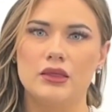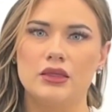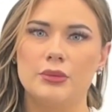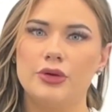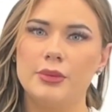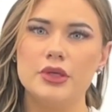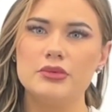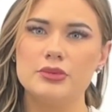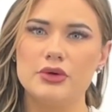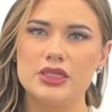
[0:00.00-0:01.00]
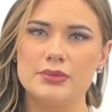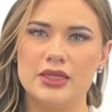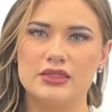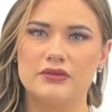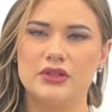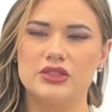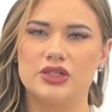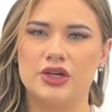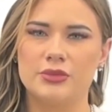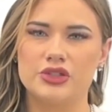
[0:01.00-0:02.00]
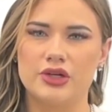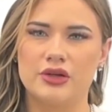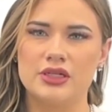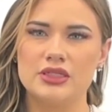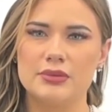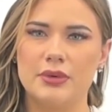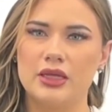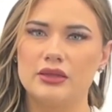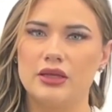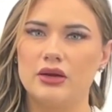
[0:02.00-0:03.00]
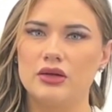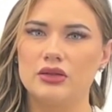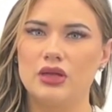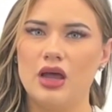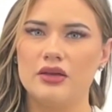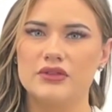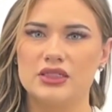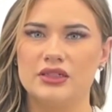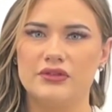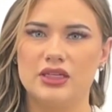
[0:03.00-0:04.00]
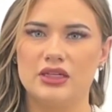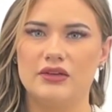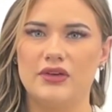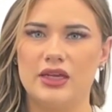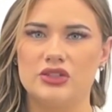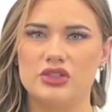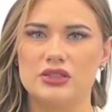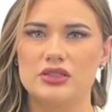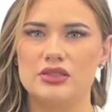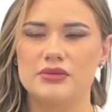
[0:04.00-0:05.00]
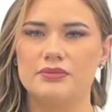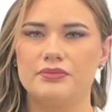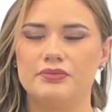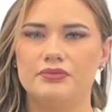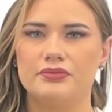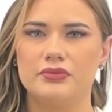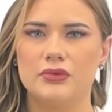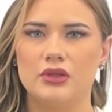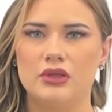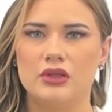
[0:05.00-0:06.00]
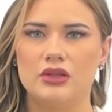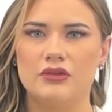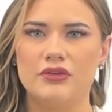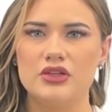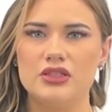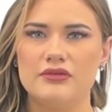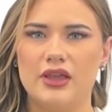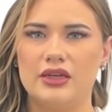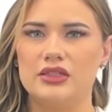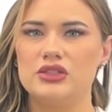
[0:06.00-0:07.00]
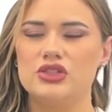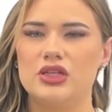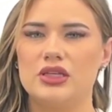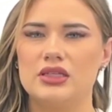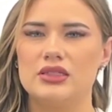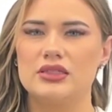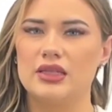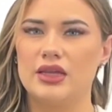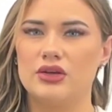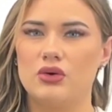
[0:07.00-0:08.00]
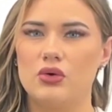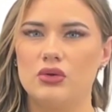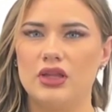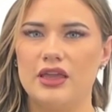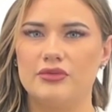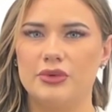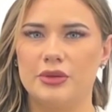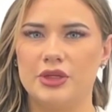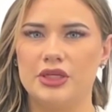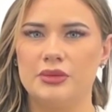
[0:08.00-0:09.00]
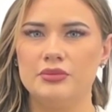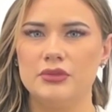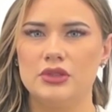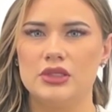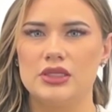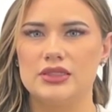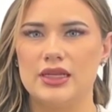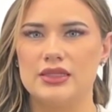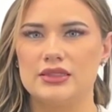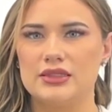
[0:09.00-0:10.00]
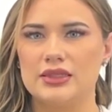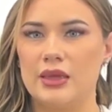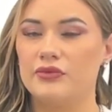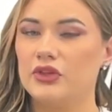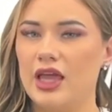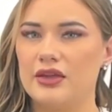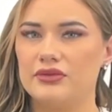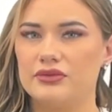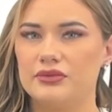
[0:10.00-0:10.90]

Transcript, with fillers: The premium is more expensive than term insurance, but there are a lot of significant advantages. The first advantage is that your whole life premium stays the same for life.